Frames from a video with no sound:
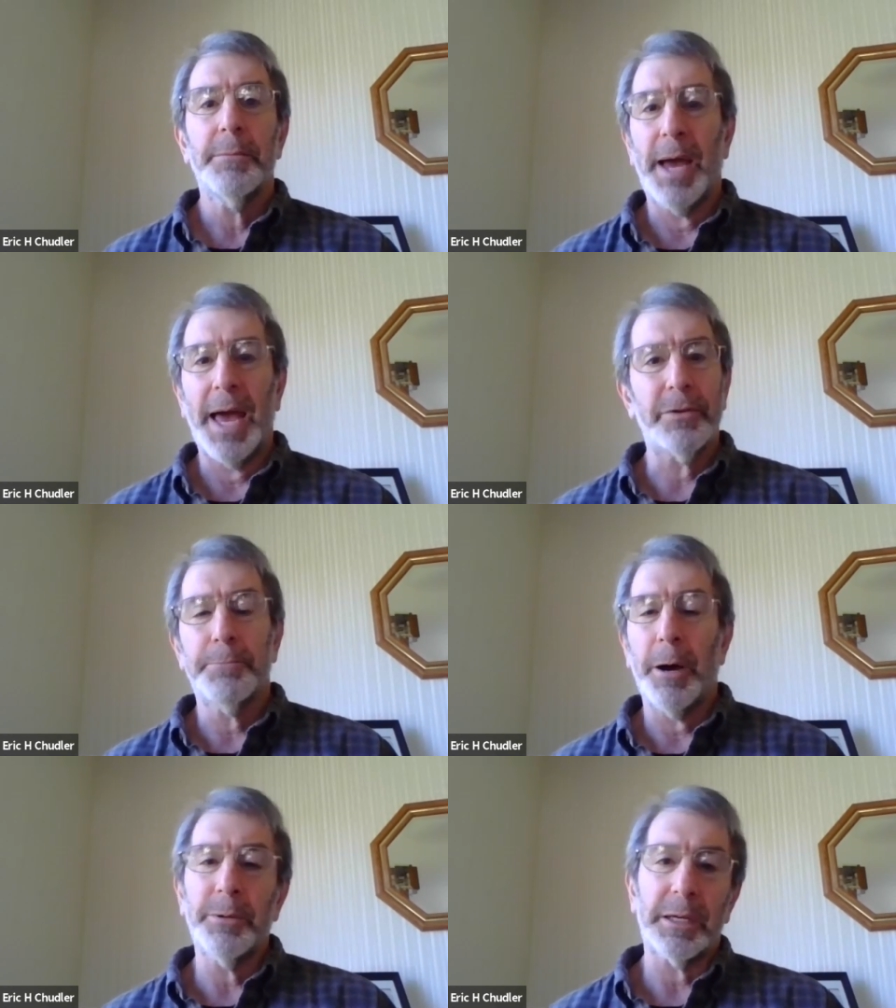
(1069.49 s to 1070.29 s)
by having
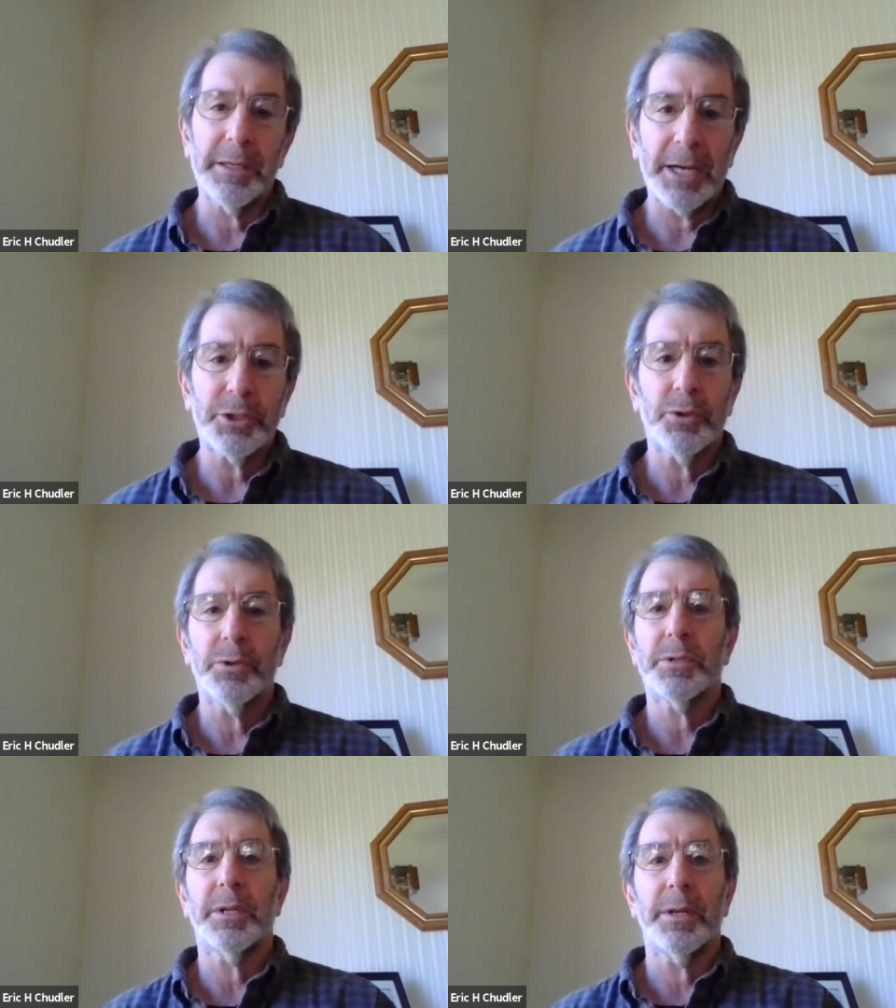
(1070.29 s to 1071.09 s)
public
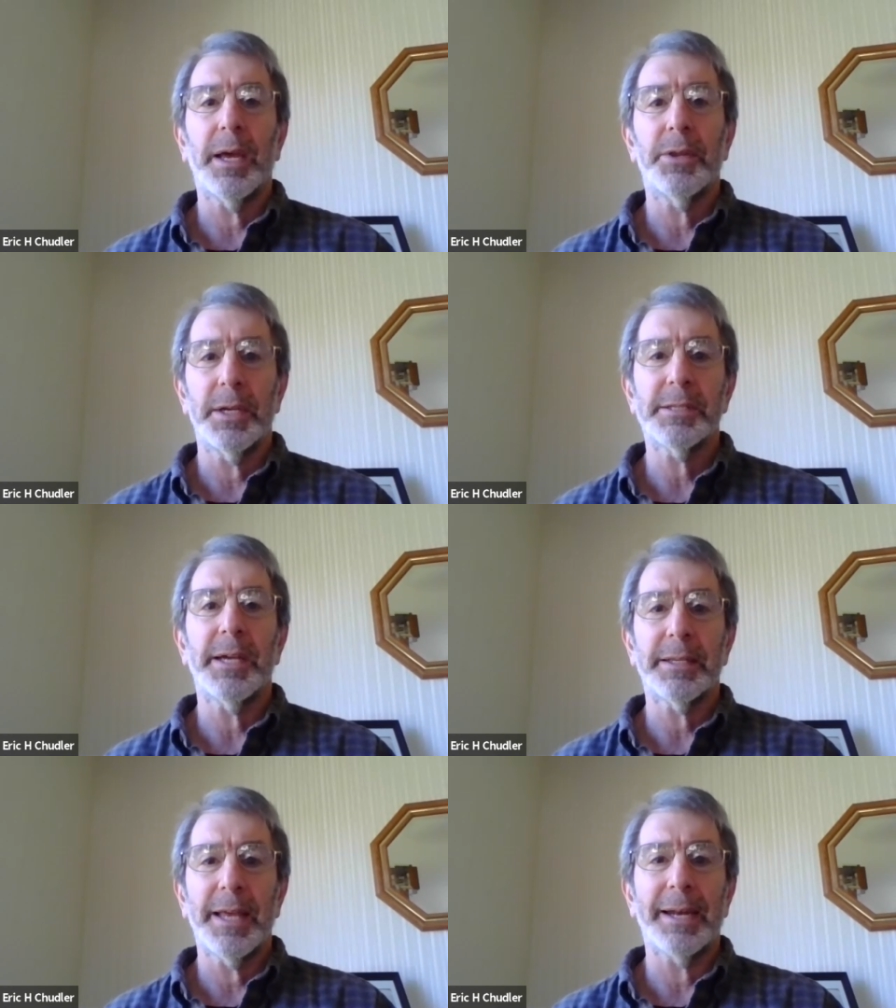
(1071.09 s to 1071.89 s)
lectures and things
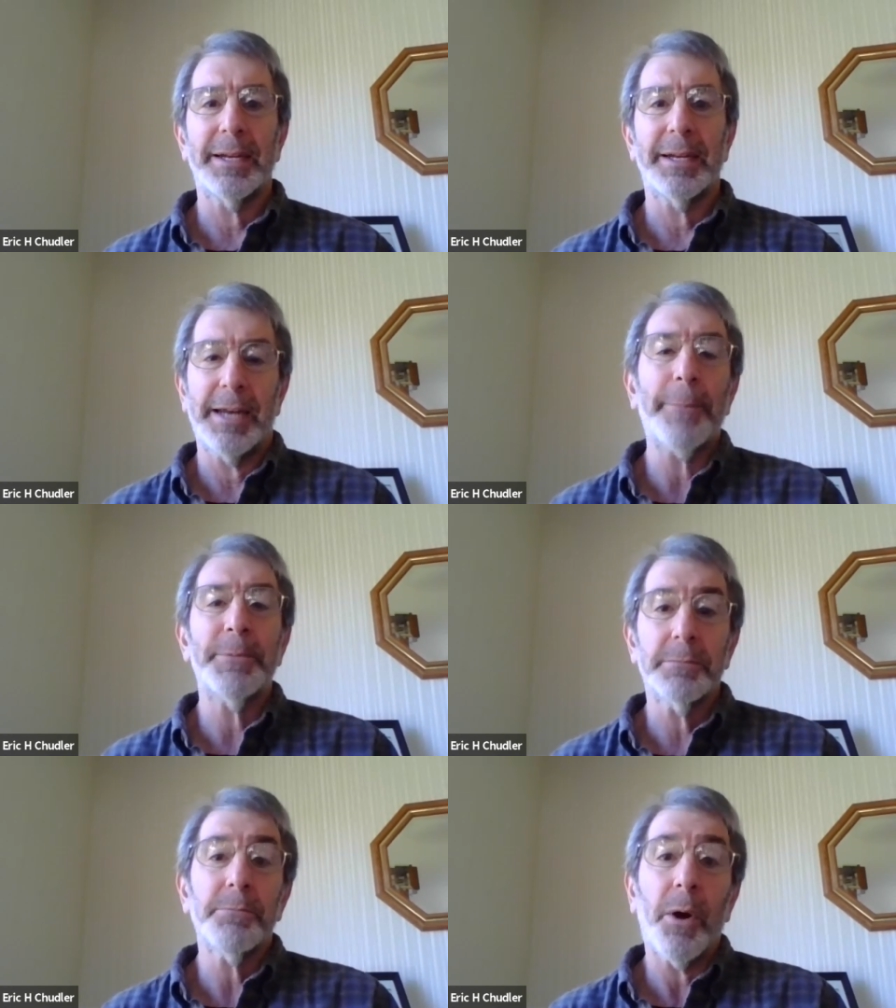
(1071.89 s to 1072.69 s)
like that. And it happens
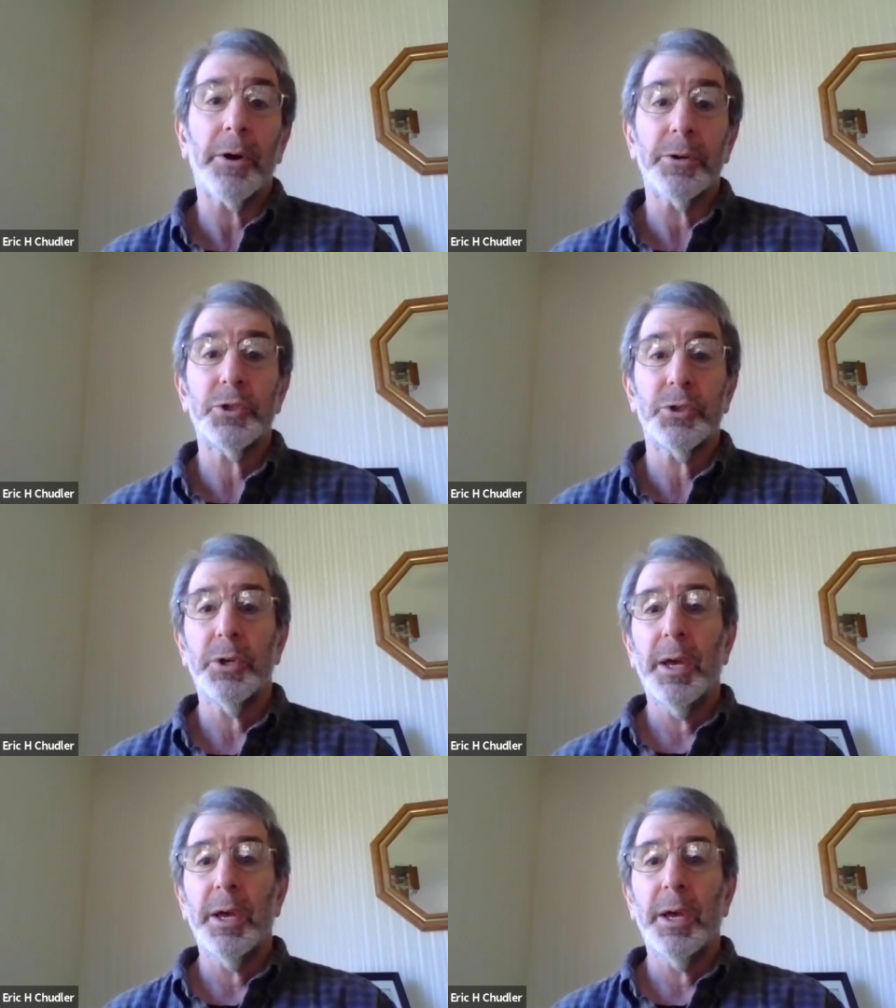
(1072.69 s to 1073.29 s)
in March.